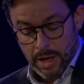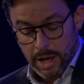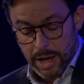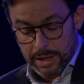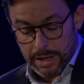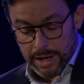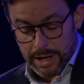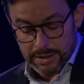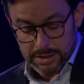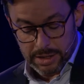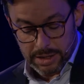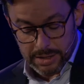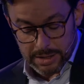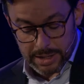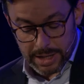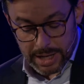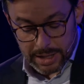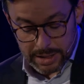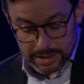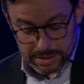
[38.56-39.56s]
And as he
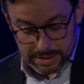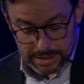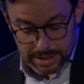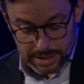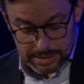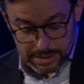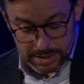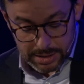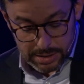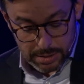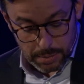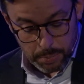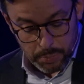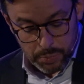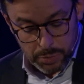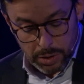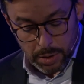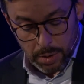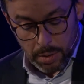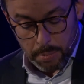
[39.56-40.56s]
says it,
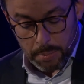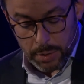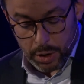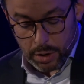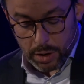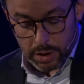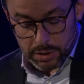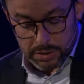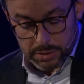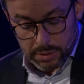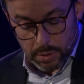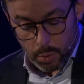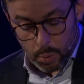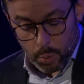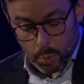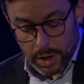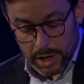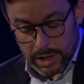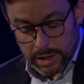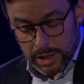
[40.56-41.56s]
because
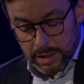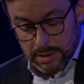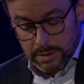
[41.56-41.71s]
when